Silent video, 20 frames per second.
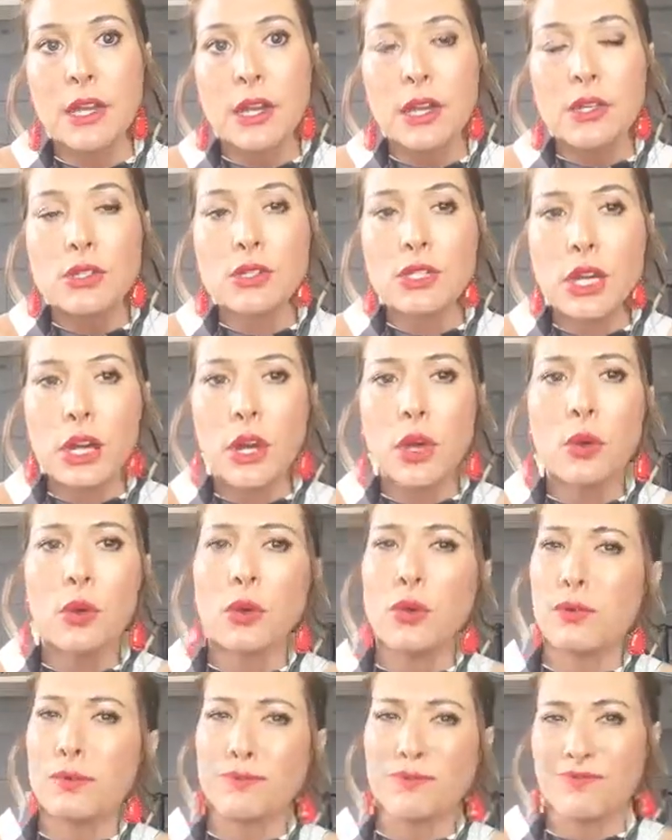
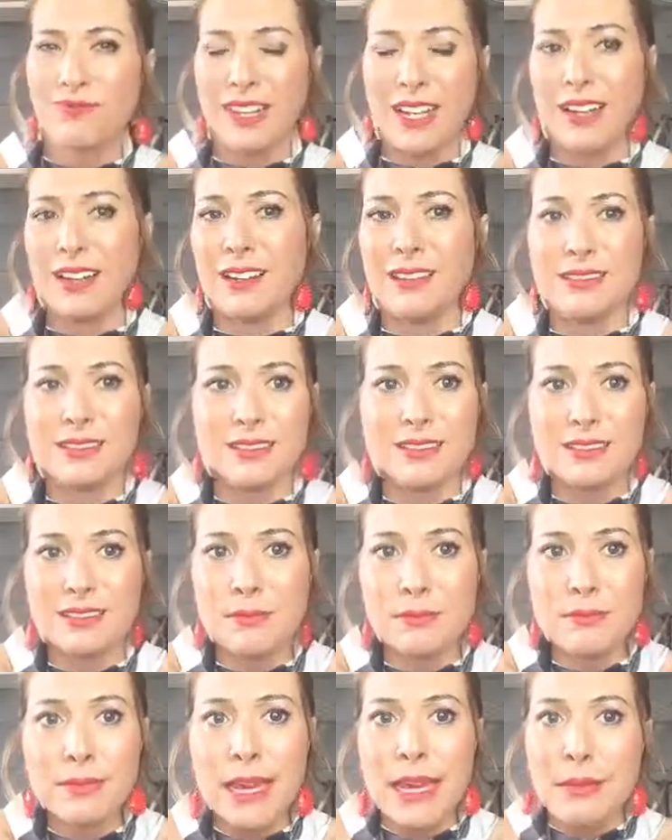So,
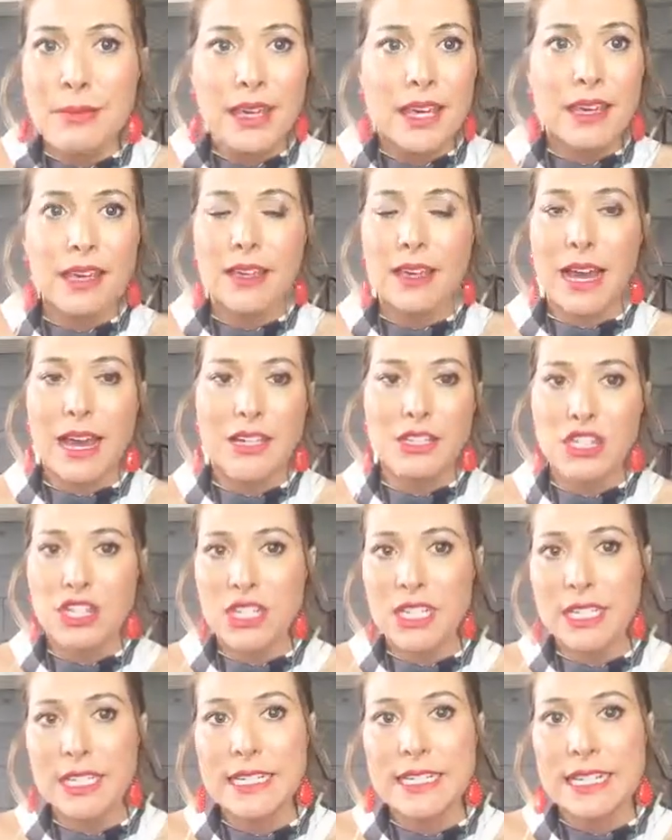maybe I just
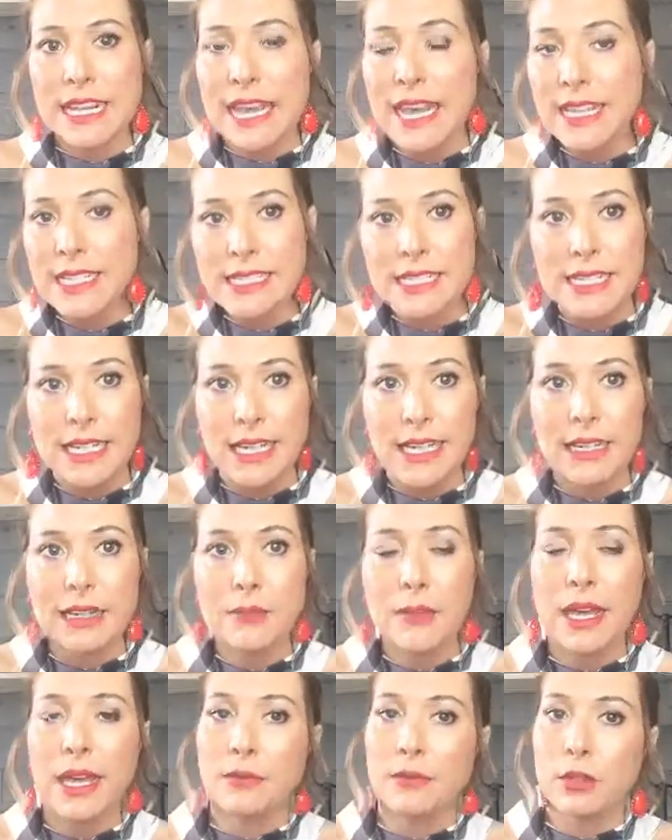need to next them
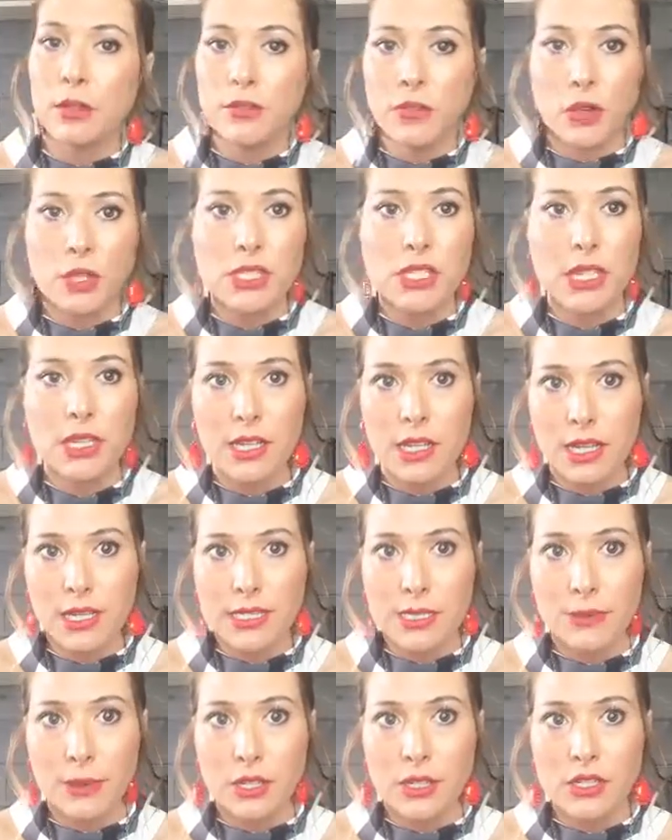and move on to the
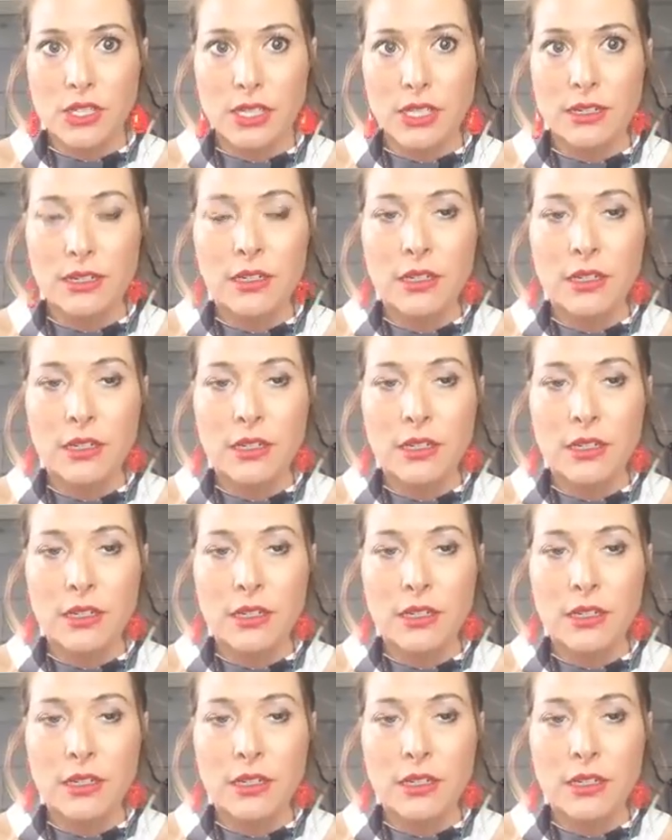next person.